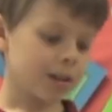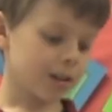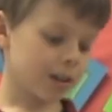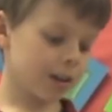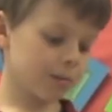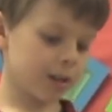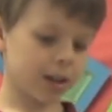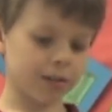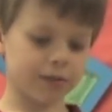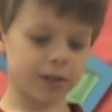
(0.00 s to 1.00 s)
Now here we
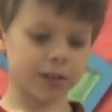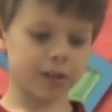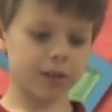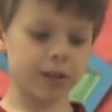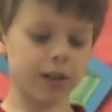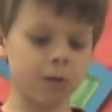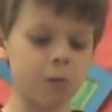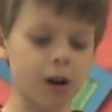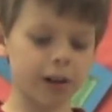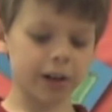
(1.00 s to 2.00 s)
have just the
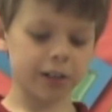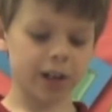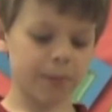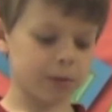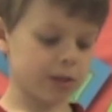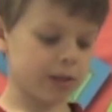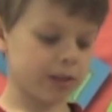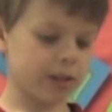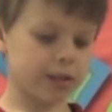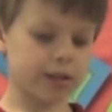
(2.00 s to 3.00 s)
Aquatic Chapter,
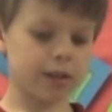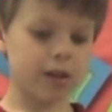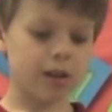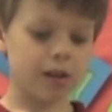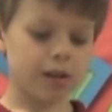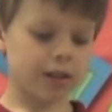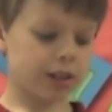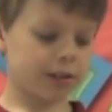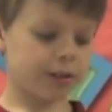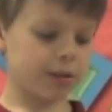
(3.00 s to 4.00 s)
and this
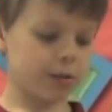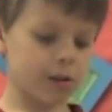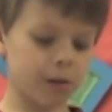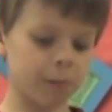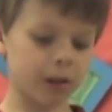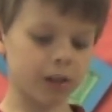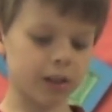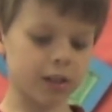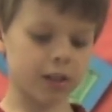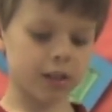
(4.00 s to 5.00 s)
has two little
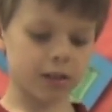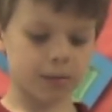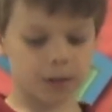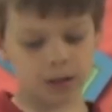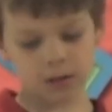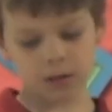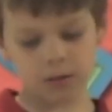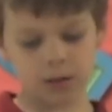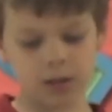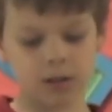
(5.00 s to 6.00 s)
booklets
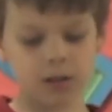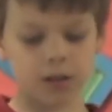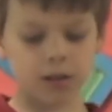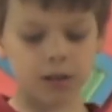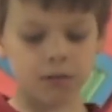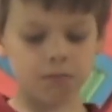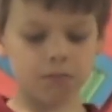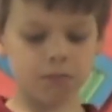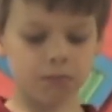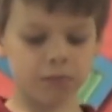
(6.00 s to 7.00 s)
about the
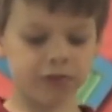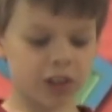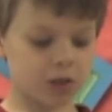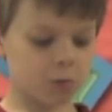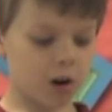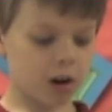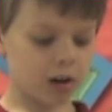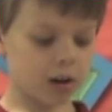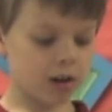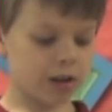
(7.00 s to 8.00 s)

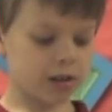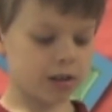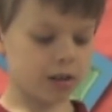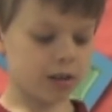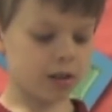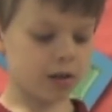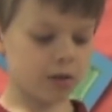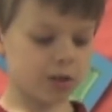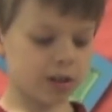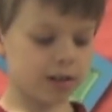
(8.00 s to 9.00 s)
freshwater and the
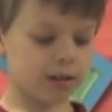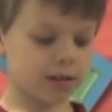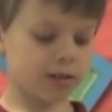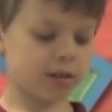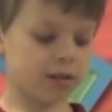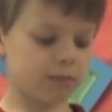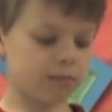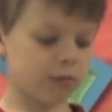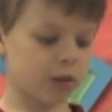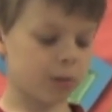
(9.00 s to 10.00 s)
ocean. And this
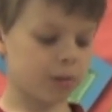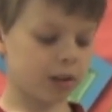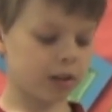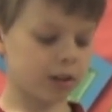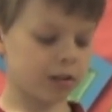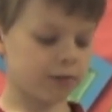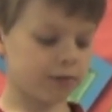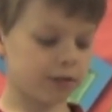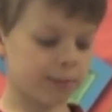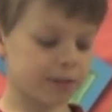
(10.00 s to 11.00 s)
little booklet
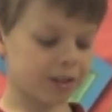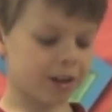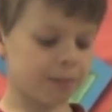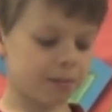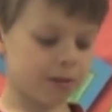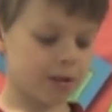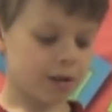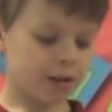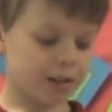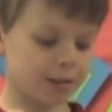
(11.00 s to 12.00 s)
flips up,
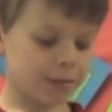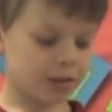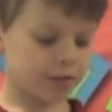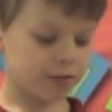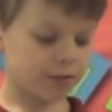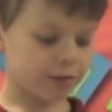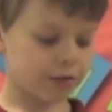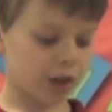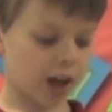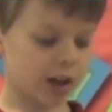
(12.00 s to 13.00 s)
has a bunch of
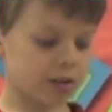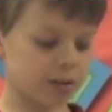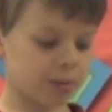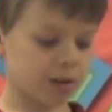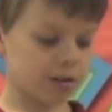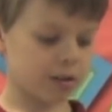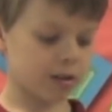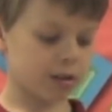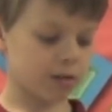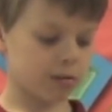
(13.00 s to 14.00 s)
facts
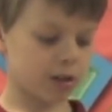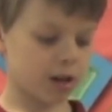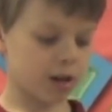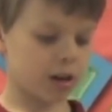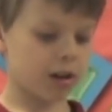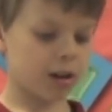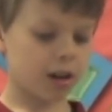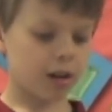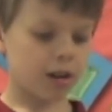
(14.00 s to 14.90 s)
about the ocean,